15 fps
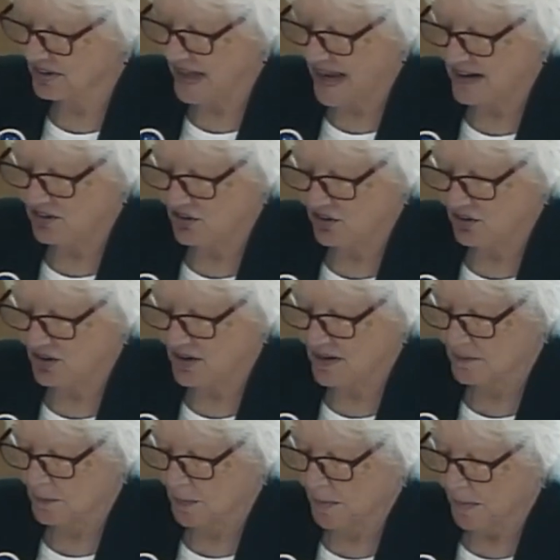nature.
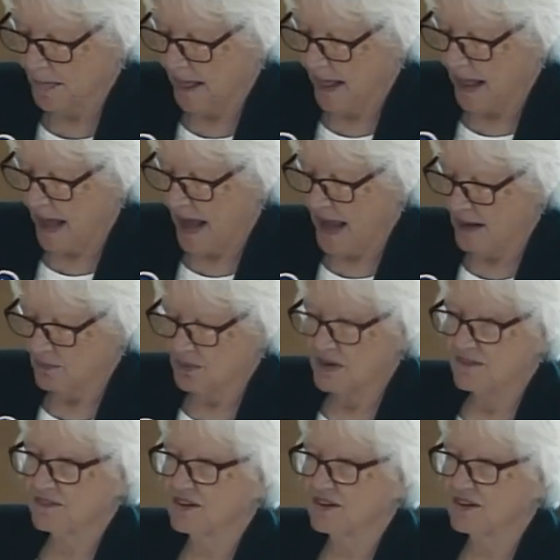And we have